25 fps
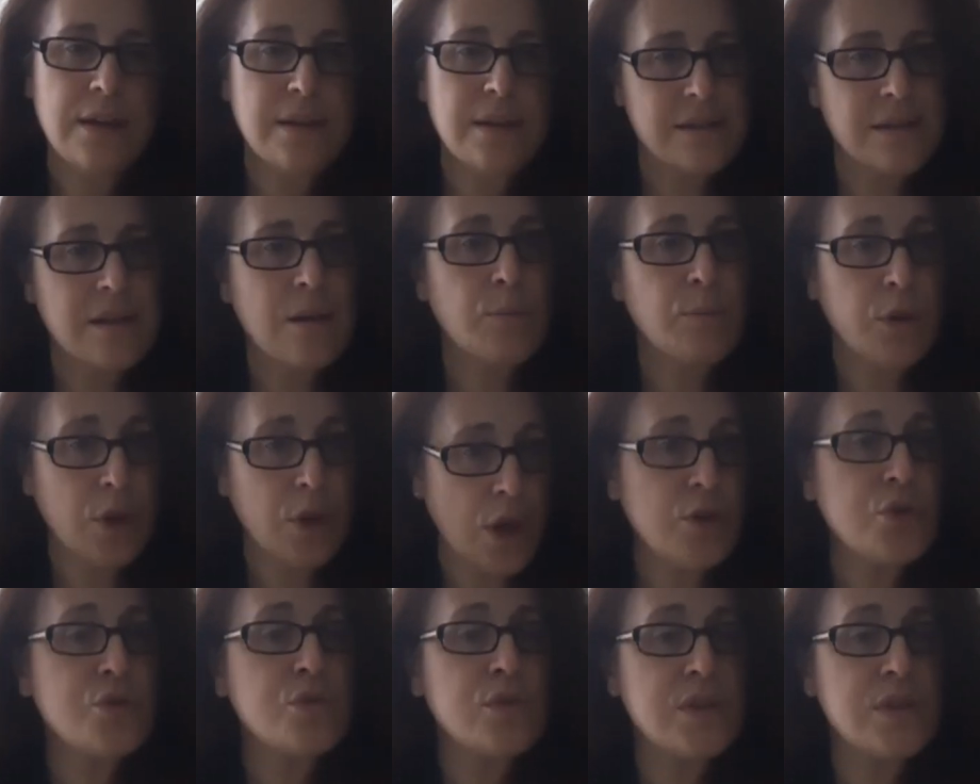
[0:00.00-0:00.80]
In some
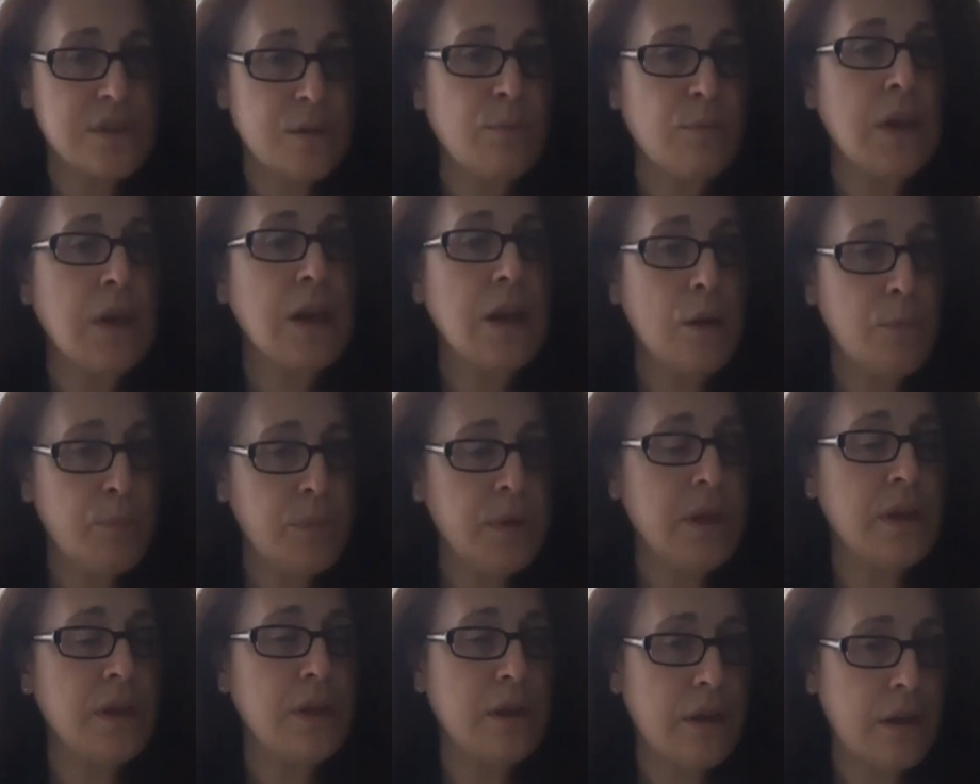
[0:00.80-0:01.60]
countries, it may not
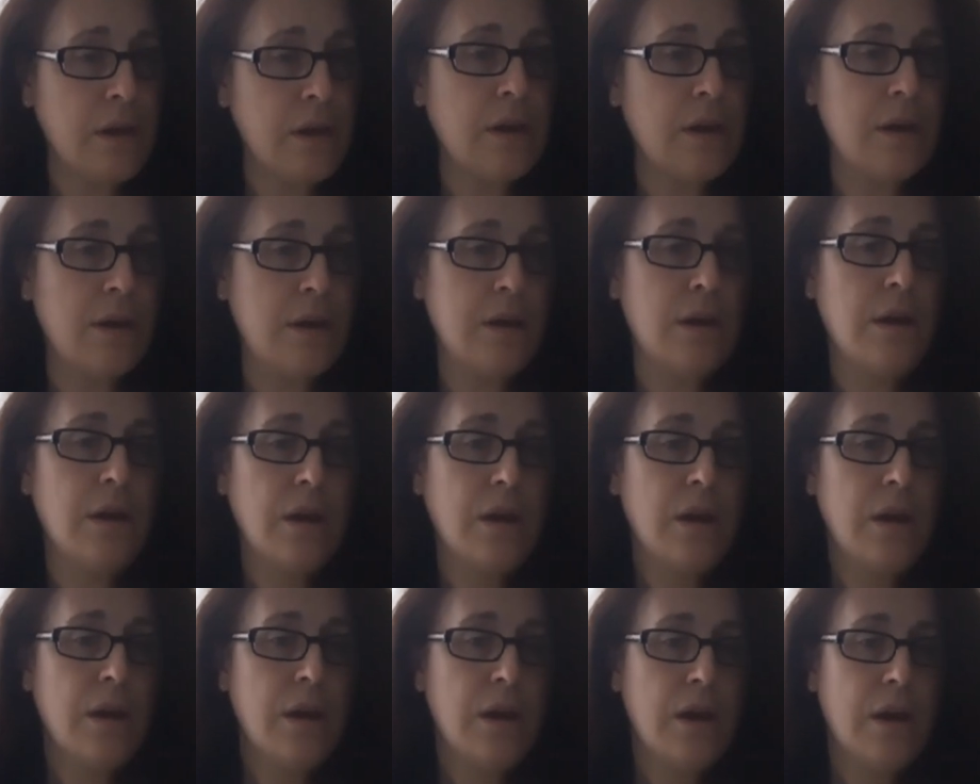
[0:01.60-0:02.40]
be a
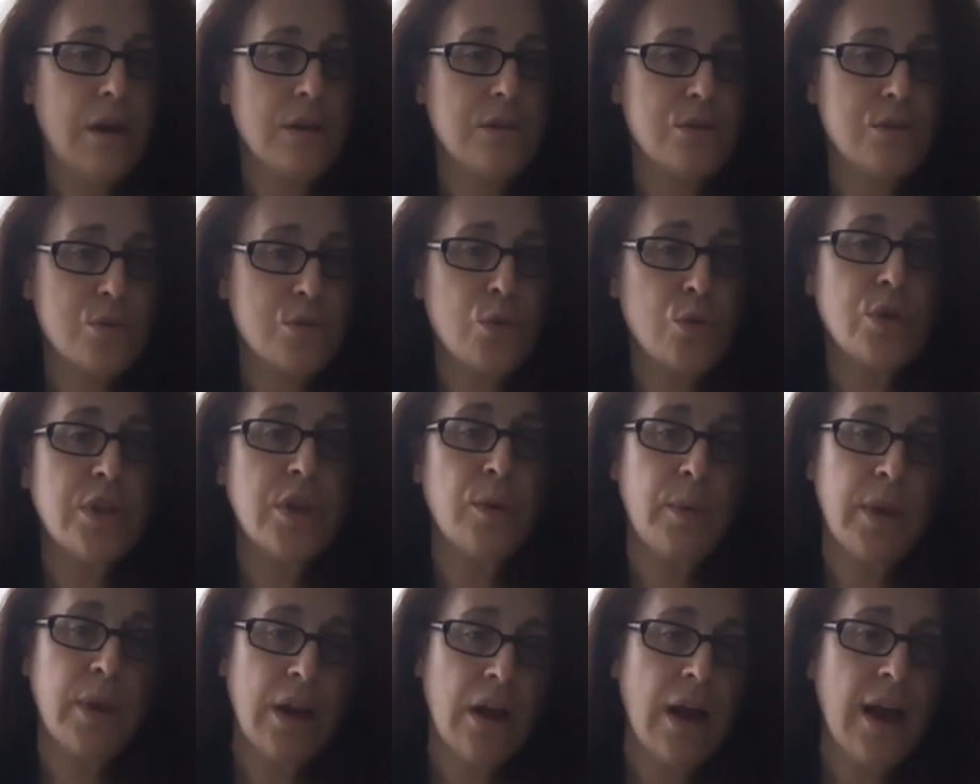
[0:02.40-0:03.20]
school, they
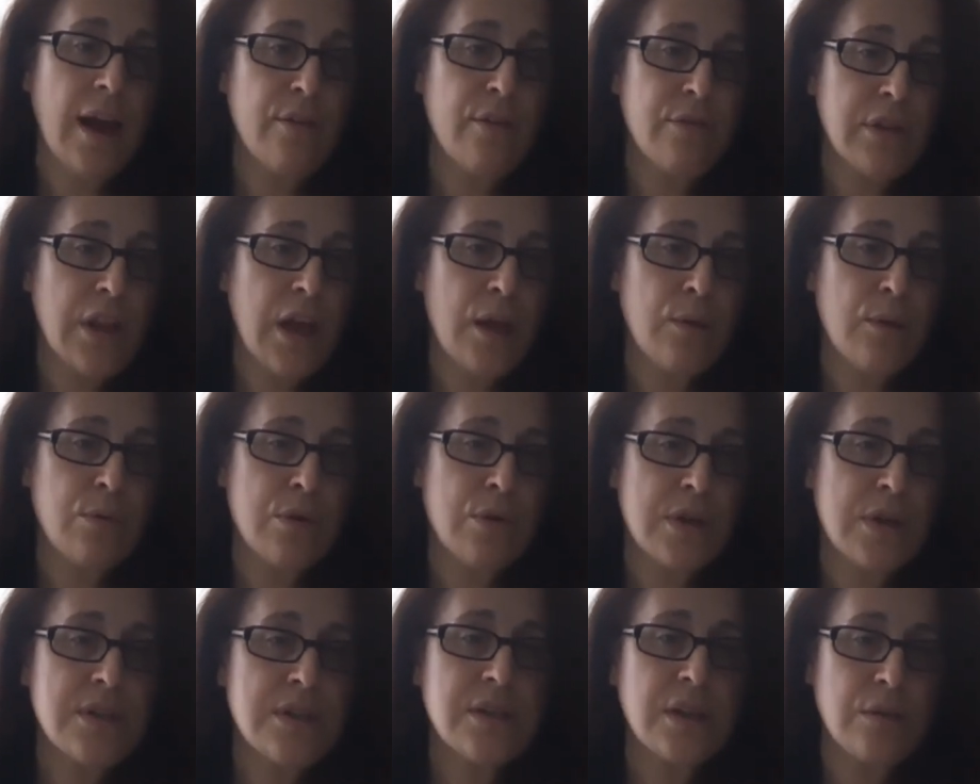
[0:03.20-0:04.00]
may not have
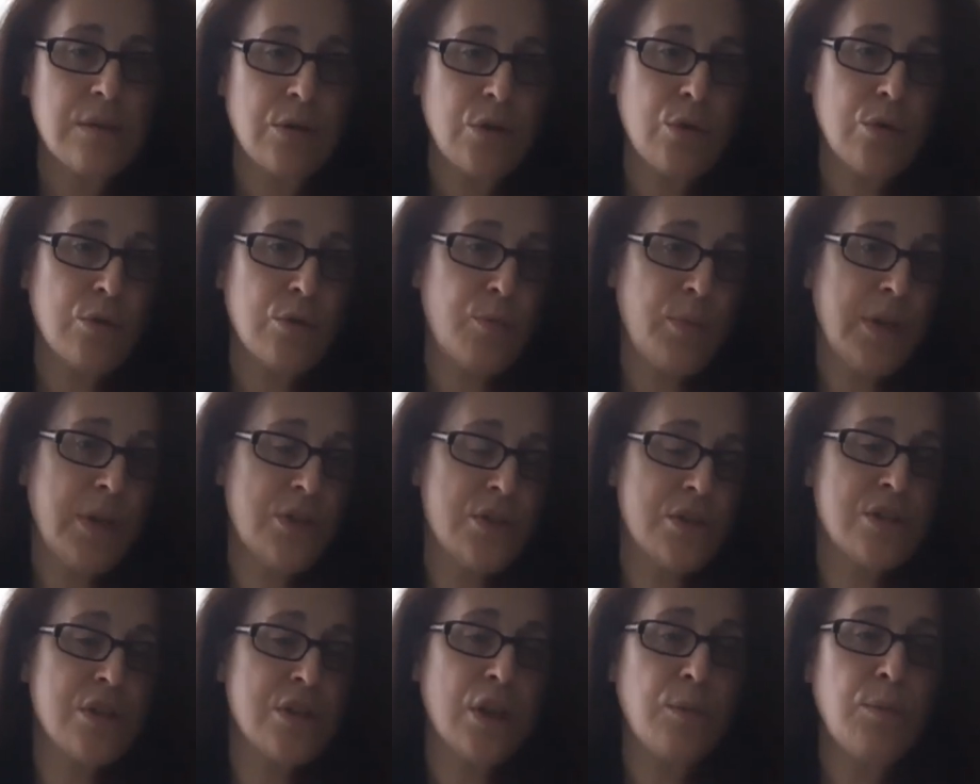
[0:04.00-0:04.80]
libraries, it could be
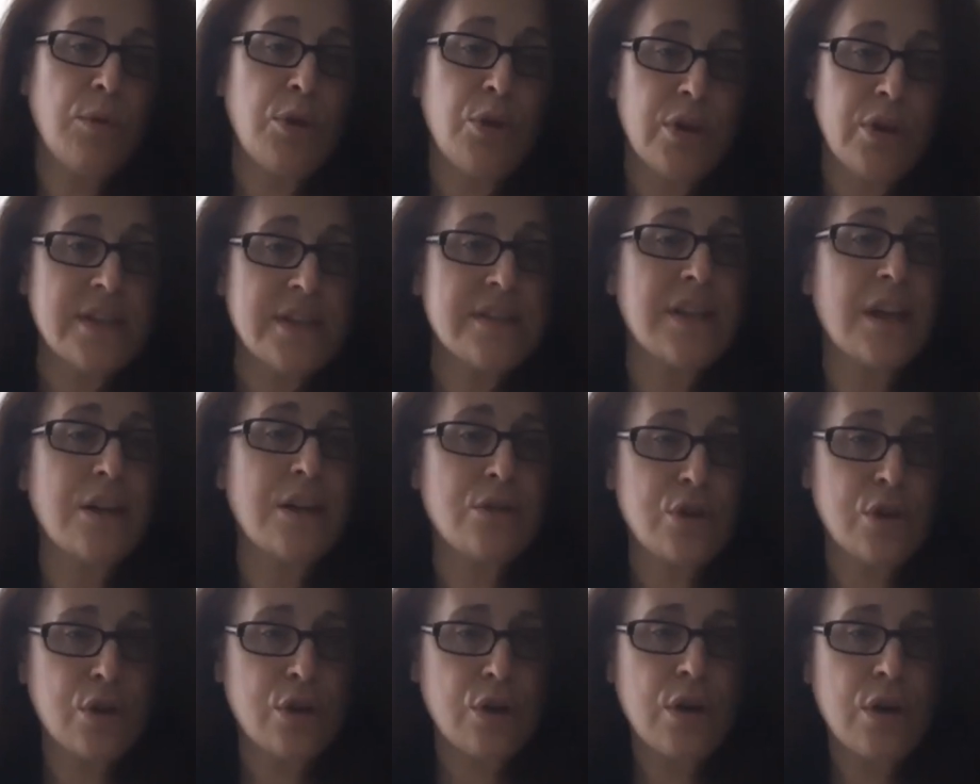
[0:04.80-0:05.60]
just a community
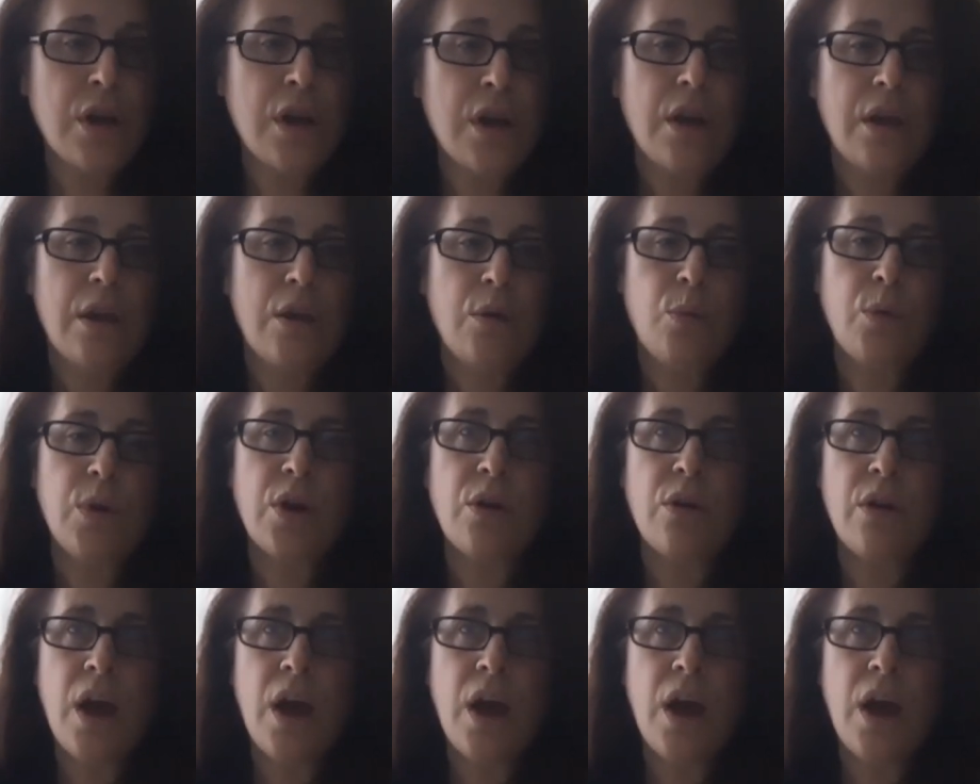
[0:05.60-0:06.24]
center. We are